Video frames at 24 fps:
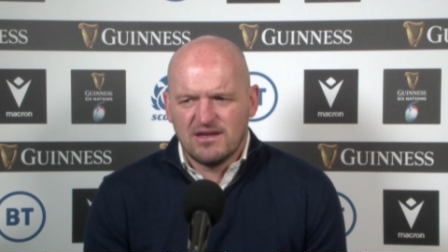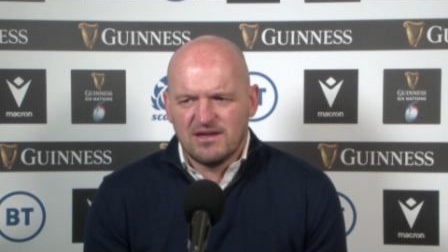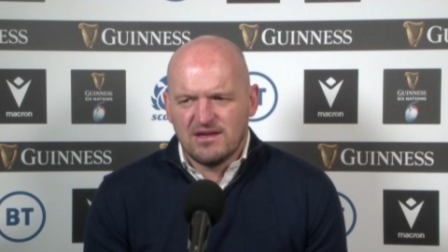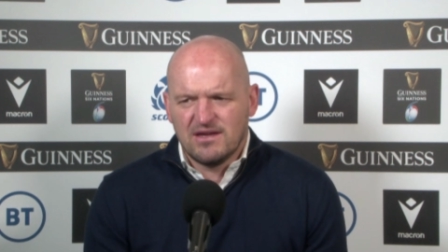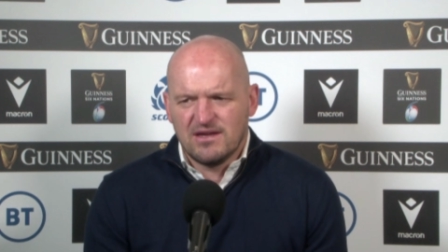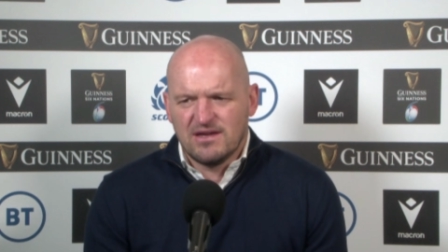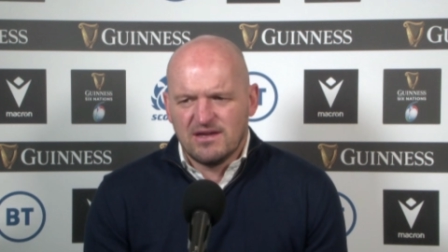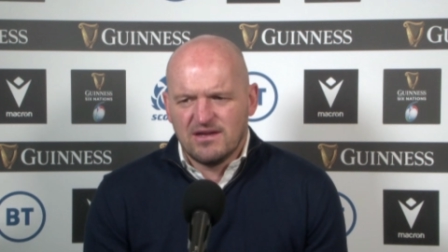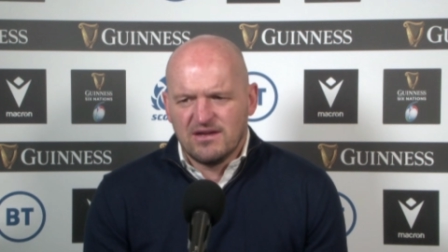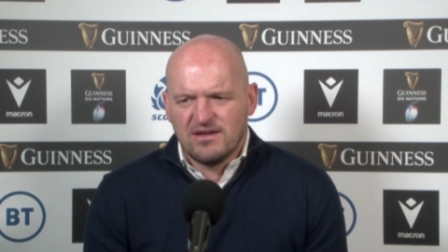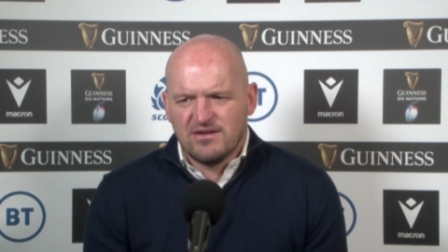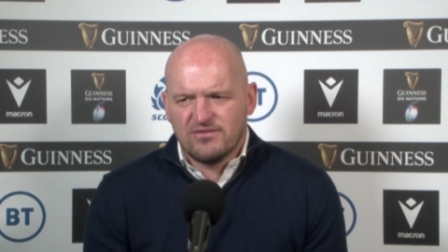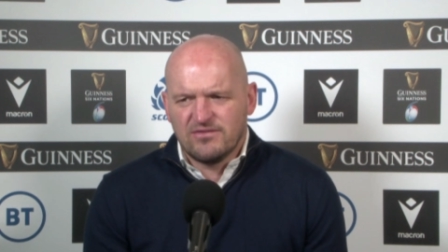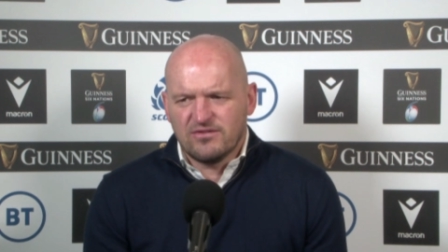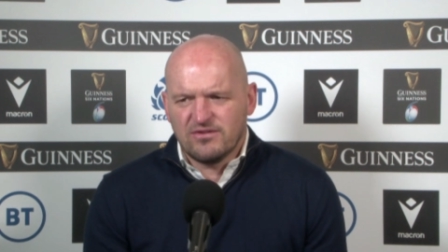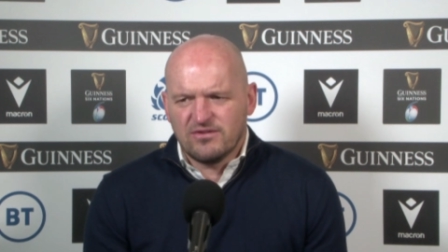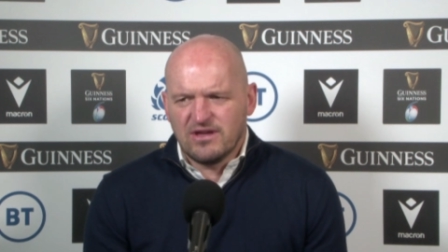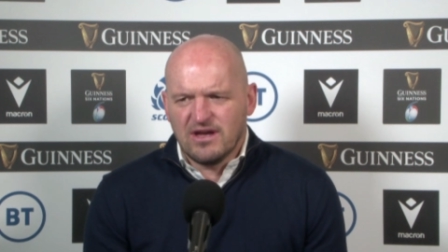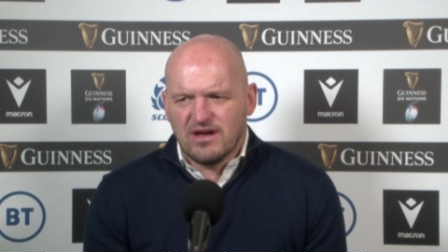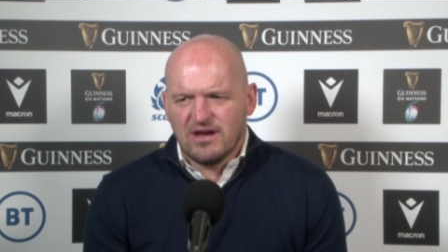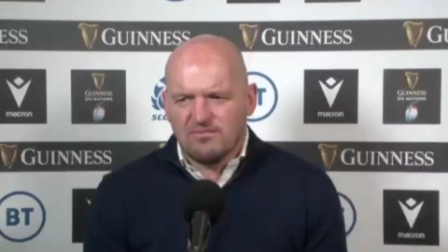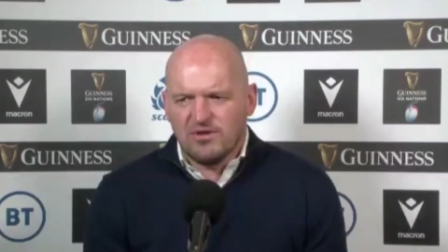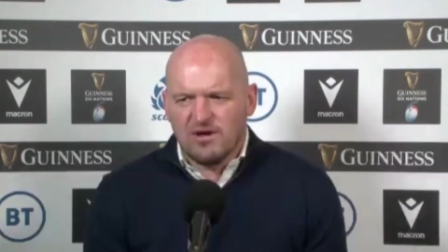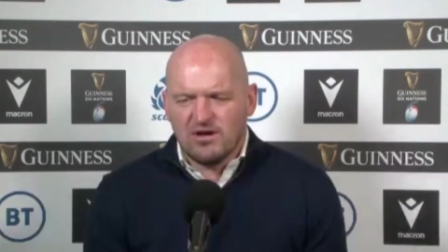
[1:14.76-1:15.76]
so yeah,
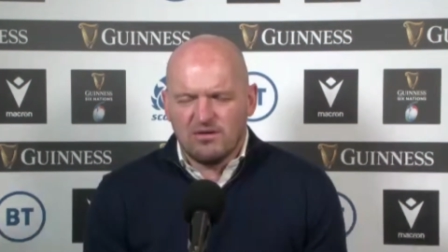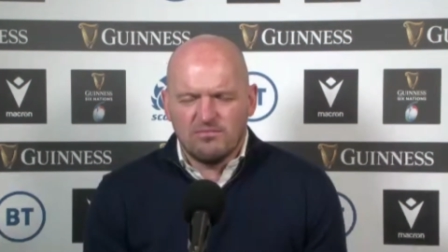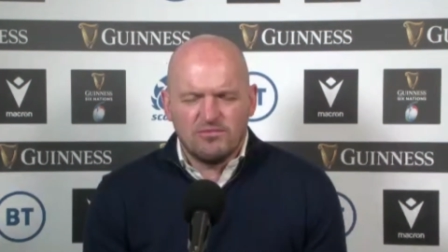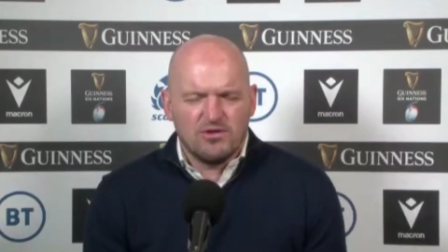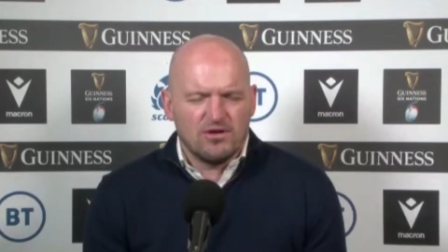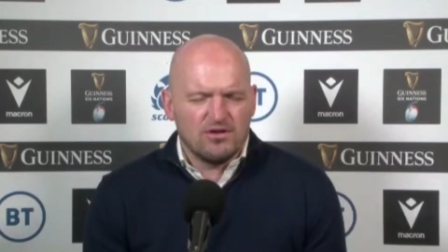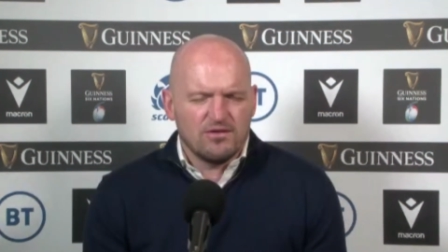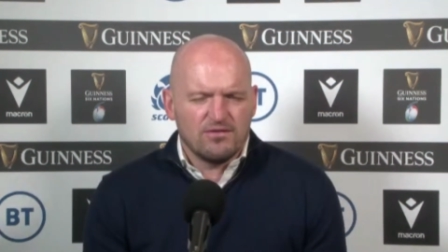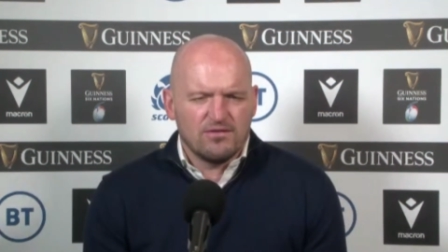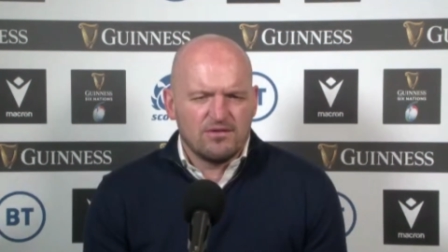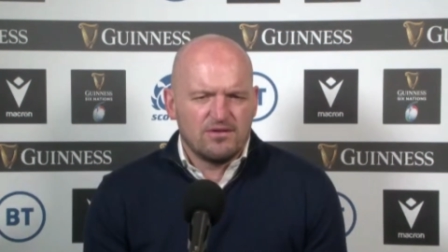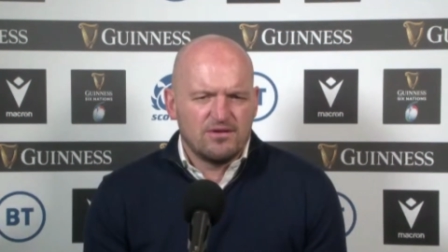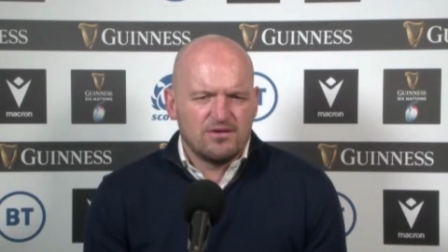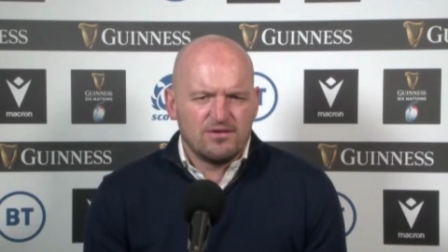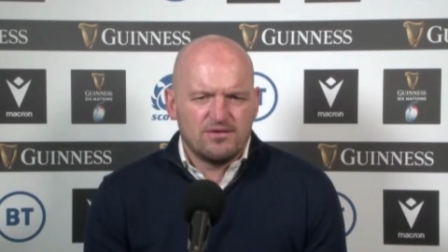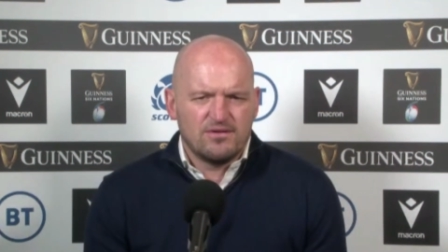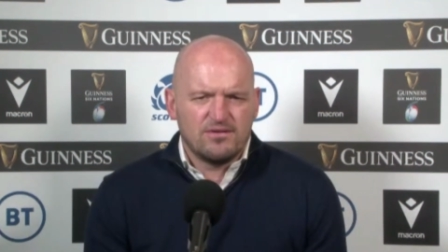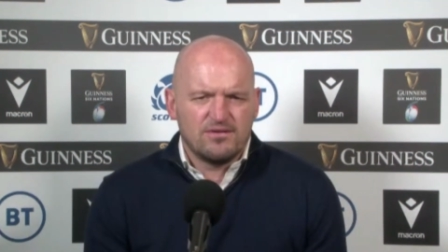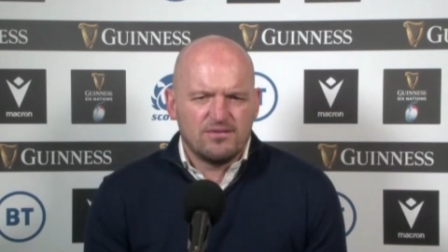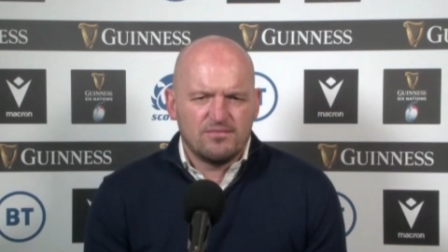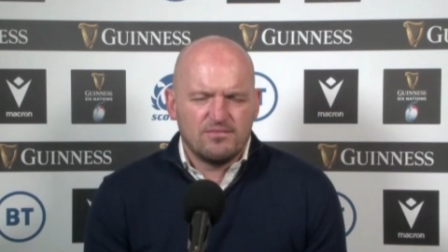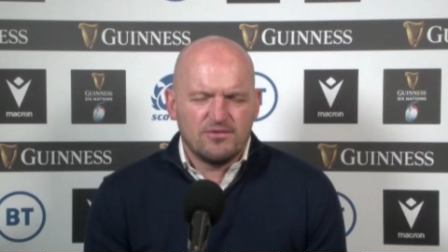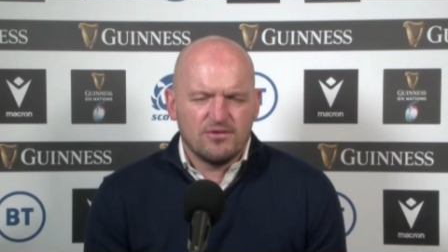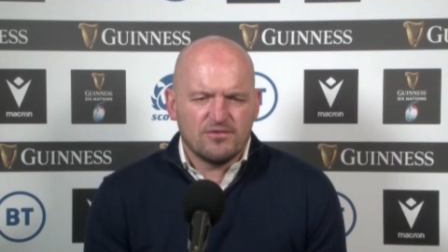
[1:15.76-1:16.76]
I'm not I'm not
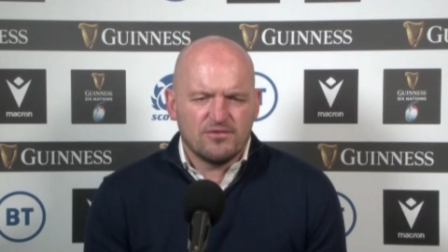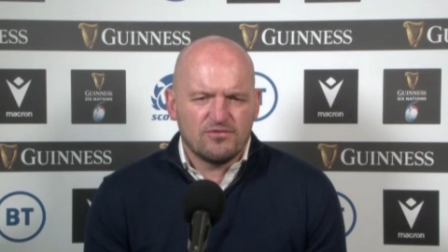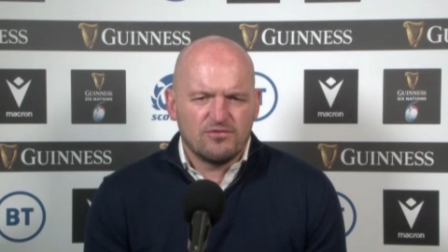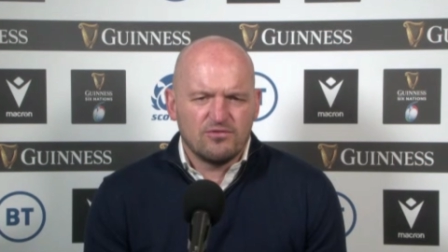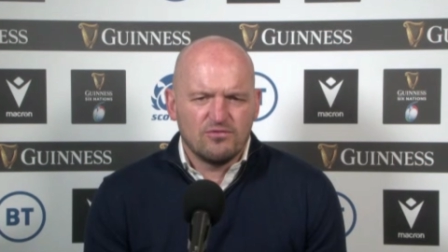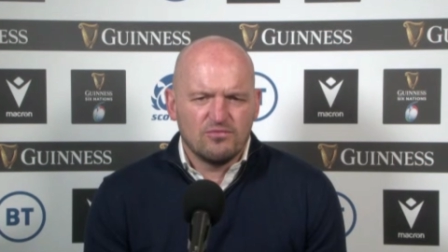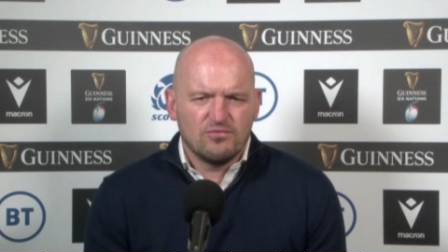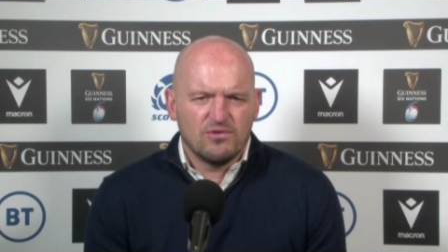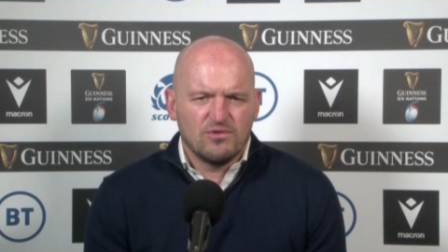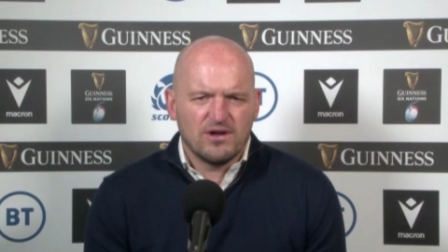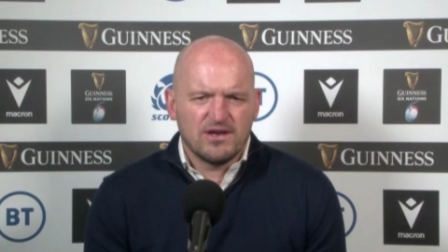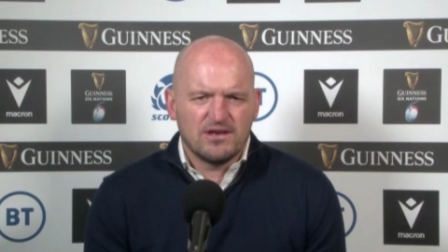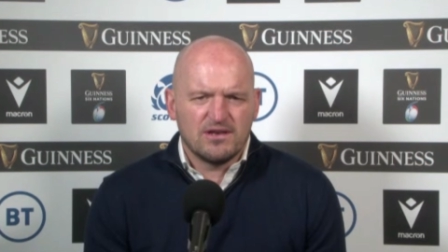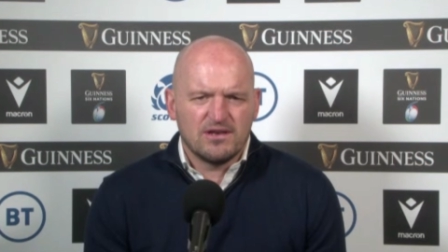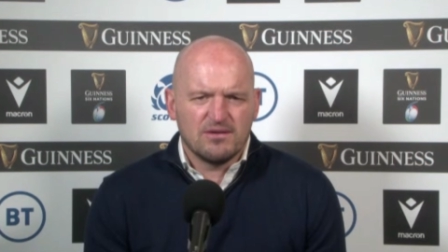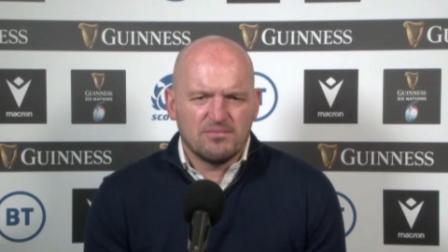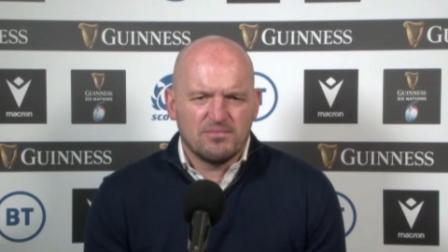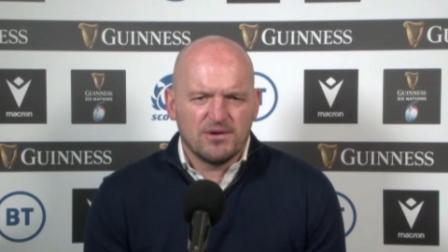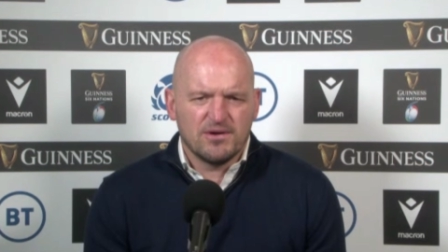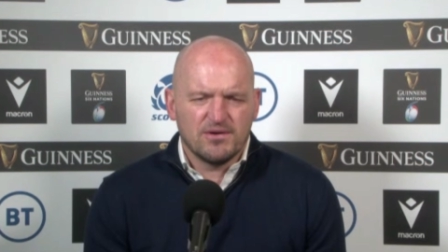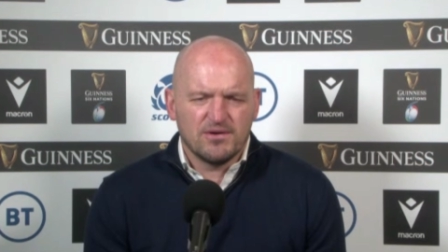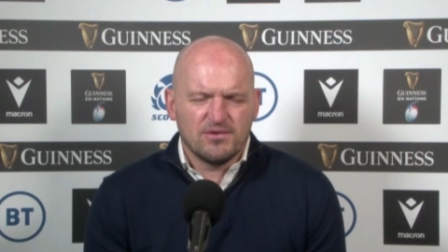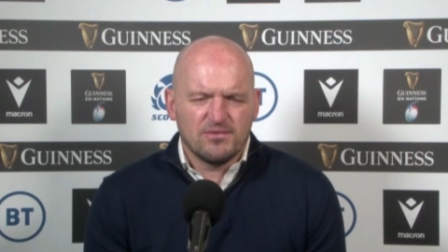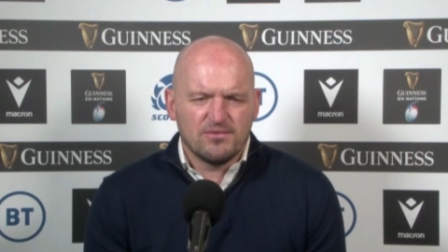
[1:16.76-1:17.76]
not too worried
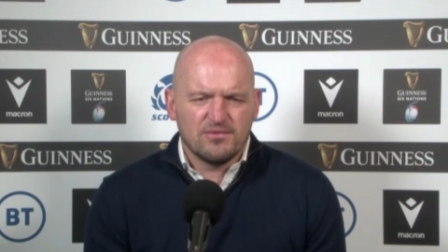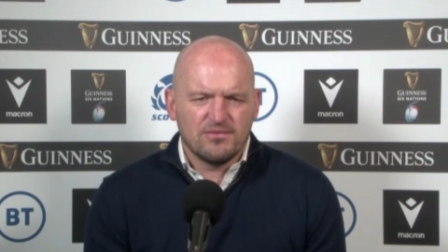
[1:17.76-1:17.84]
about